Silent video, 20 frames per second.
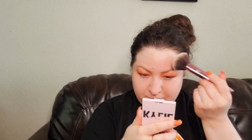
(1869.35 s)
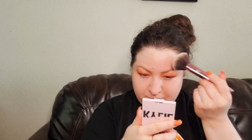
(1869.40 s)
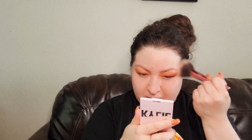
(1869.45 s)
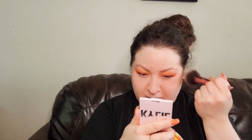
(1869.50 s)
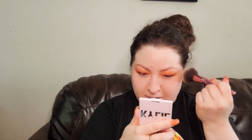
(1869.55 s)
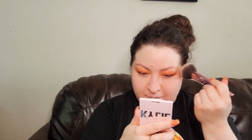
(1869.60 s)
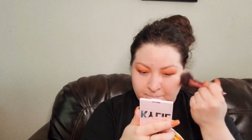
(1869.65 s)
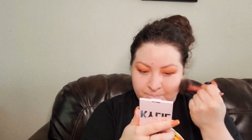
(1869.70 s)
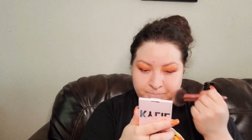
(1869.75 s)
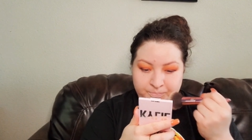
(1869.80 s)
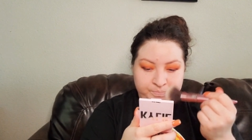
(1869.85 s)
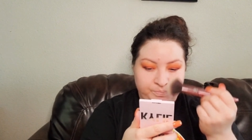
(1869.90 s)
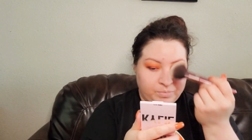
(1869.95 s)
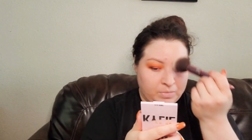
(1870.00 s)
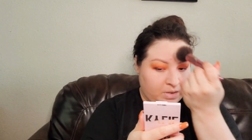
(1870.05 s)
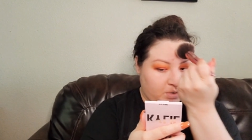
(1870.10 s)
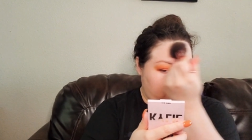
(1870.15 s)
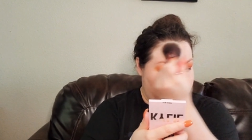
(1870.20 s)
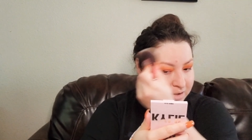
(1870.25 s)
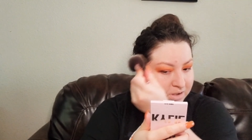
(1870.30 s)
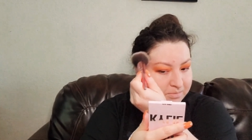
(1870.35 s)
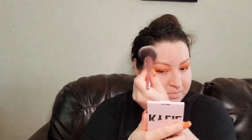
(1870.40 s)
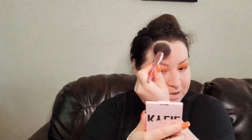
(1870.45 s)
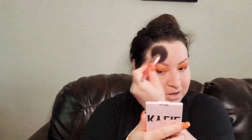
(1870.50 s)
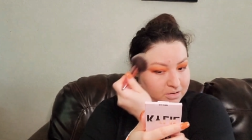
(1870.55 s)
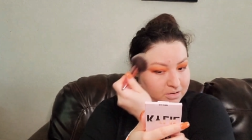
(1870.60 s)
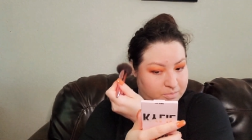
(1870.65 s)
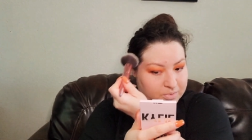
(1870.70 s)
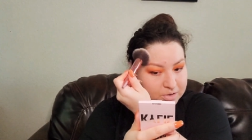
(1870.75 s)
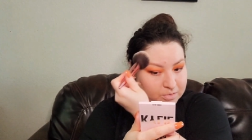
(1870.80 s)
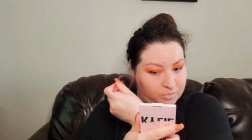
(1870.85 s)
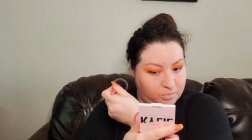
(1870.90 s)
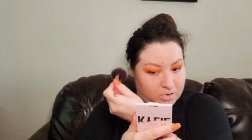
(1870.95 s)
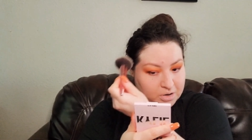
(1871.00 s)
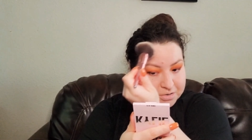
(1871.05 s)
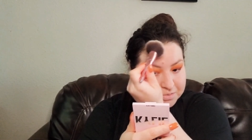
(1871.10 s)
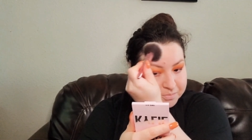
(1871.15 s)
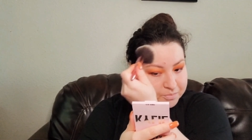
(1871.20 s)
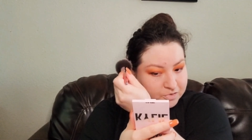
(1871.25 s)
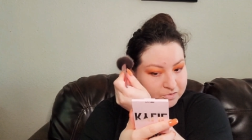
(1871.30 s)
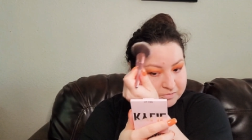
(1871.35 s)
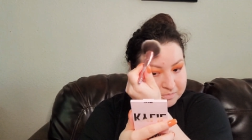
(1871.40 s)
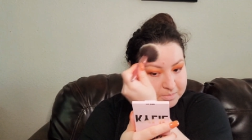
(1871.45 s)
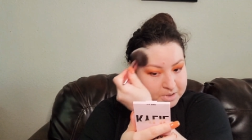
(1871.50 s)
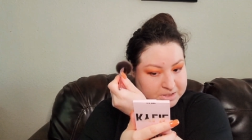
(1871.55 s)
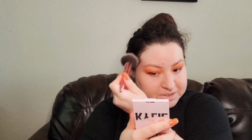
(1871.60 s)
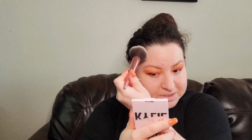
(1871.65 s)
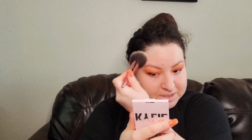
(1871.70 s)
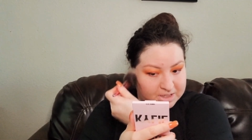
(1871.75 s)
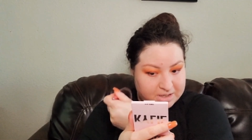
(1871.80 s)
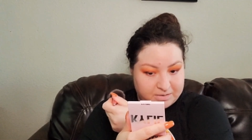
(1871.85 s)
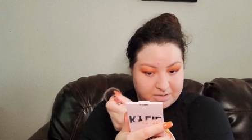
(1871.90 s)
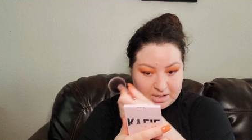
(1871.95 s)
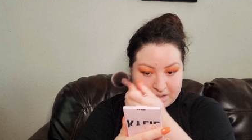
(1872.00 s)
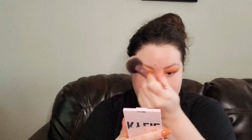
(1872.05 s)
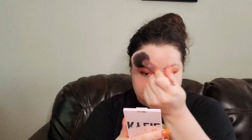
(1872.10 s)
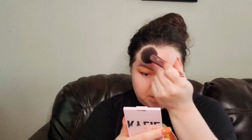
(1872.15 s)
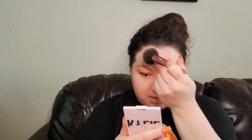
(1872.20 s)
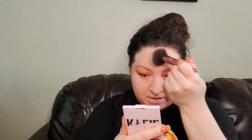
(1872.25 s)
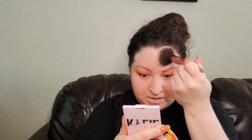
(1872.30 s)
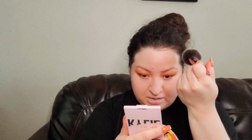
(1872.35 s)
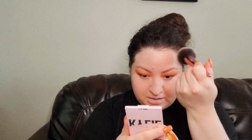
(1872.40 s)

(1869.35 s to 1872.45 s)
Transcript: Like, maybe I'll wear waterproof mascara.